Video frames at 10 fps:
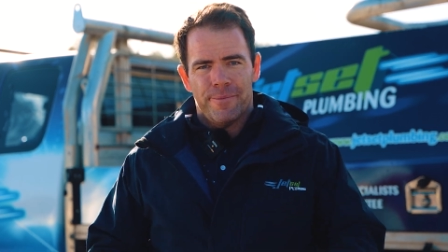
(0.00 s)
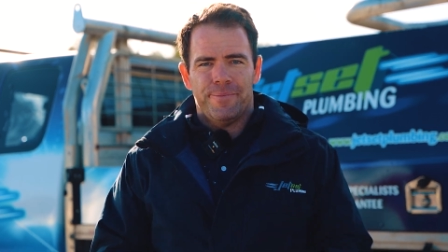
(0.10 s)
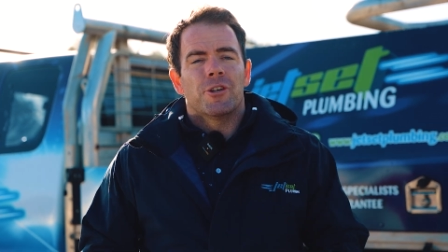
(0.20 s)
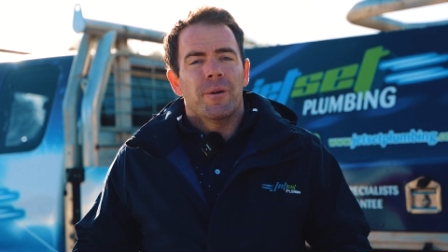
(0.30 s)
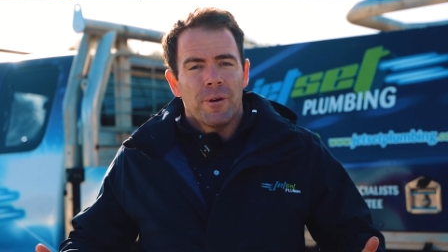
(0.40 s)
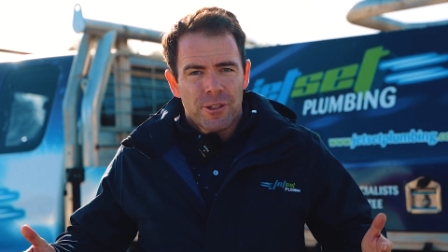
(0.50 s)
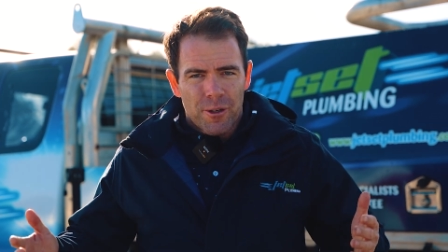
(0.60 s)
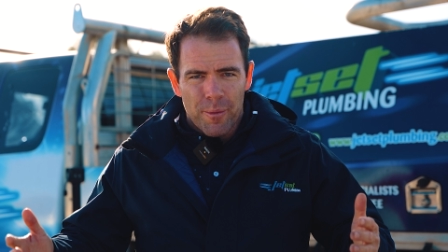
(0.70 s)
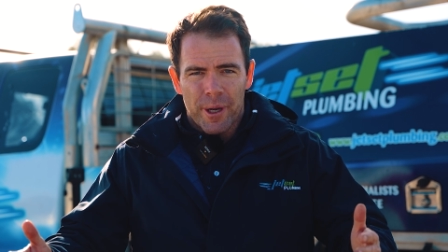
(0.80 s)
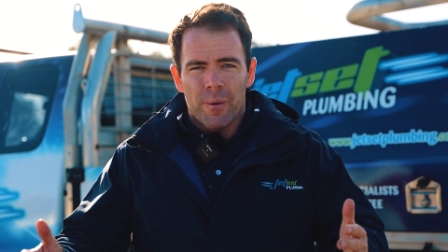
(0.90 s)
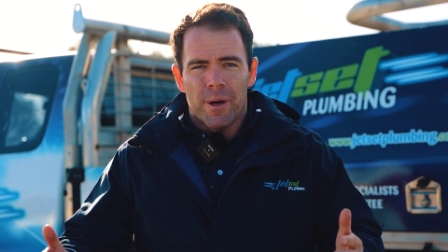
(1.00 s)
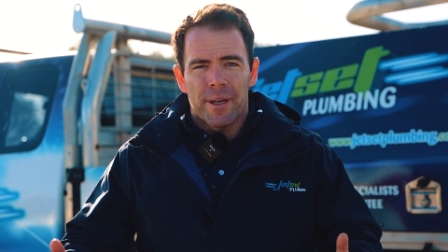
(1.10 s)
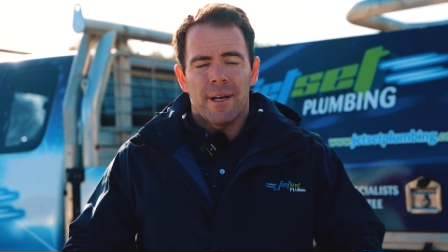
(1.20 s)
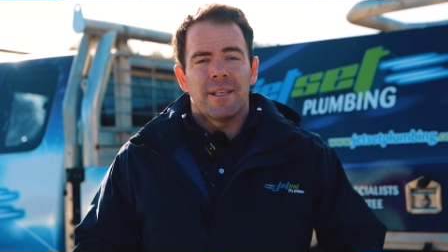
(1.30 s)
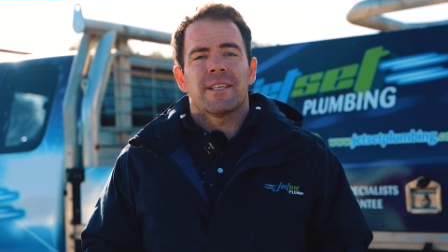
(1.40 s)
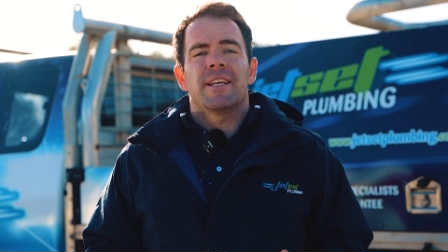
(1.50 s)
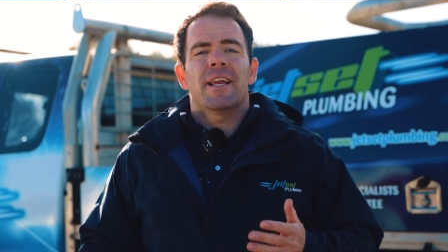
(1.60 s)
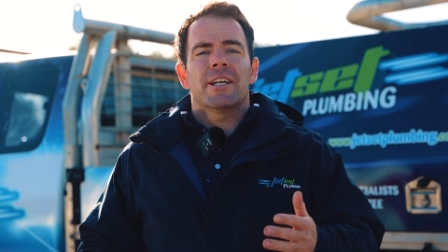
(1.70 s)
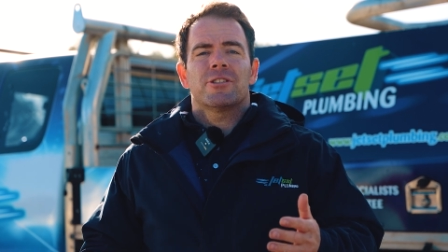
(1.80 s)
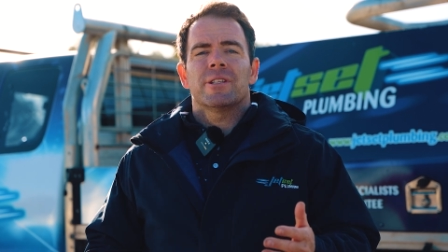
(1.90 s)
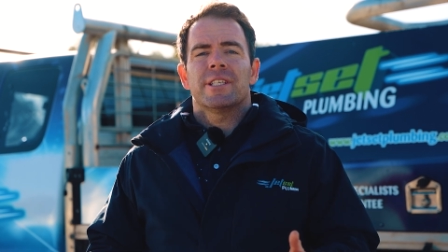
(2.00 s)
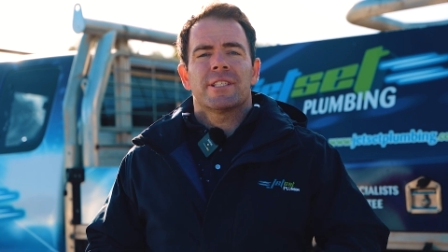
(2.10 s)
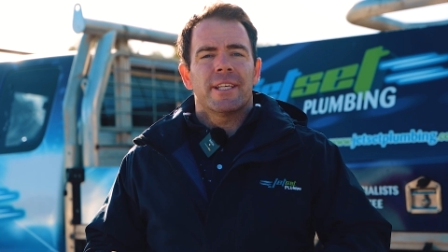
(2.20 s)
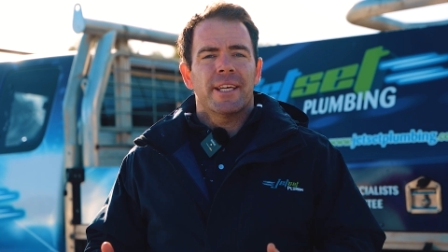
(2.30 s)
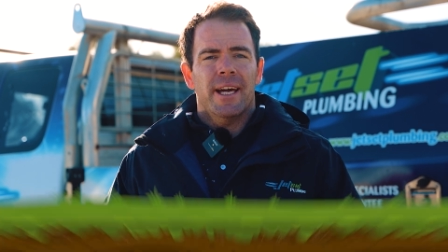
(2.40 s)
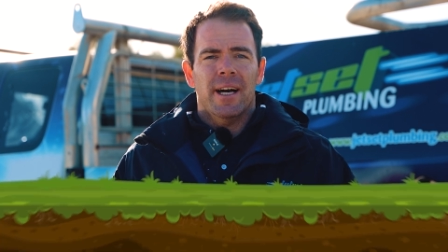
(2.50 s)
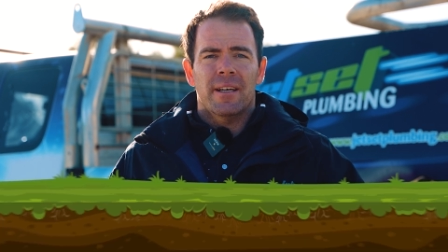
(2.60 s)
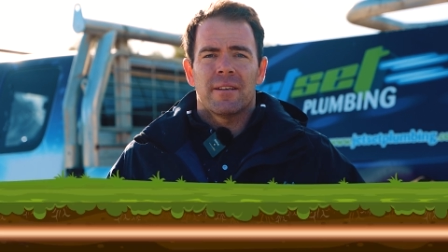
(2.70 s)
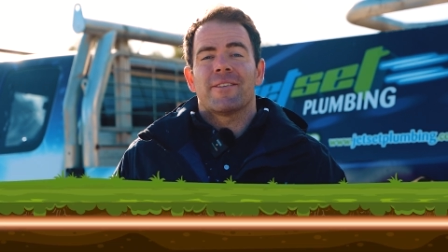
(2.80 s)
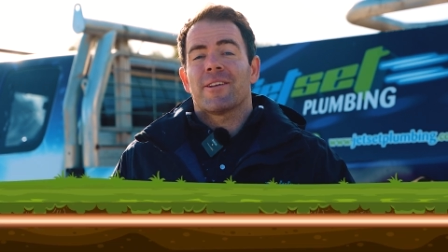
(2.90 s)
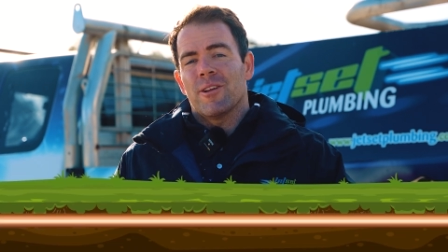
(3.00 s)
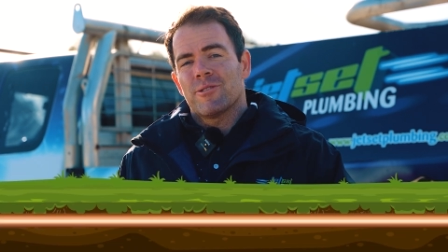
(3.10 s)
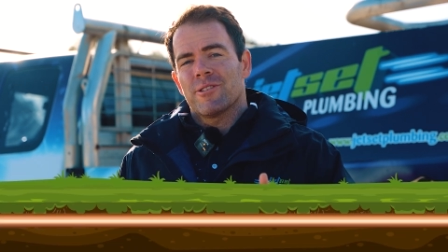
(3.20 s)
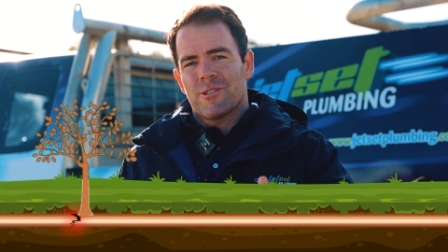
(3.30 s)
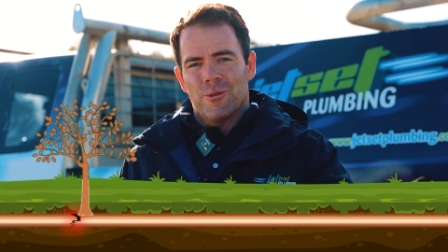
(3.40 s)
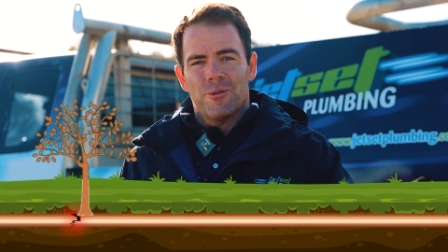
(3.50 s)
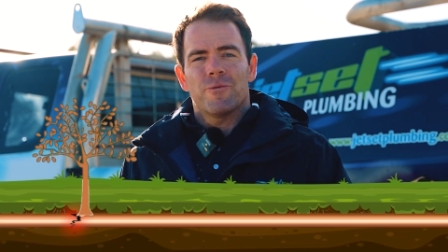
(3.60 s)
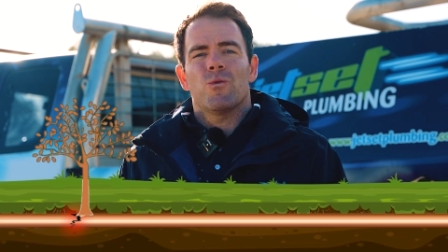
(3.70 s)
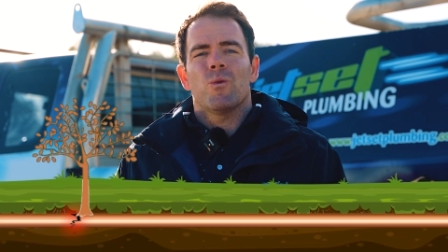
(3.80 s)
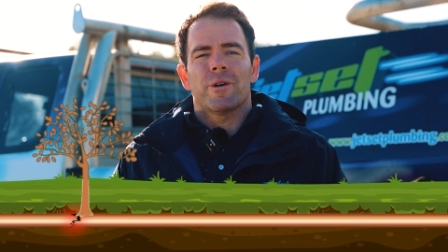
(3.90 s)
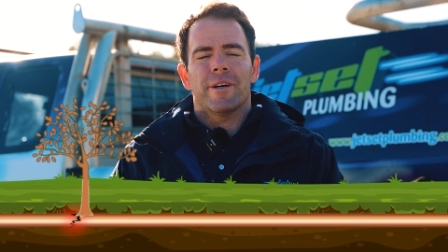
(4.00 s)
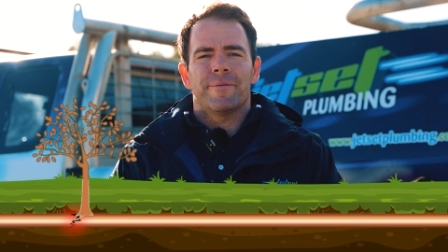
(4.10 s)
Tree roots are a big one, as they naturally seek out the closest source of water.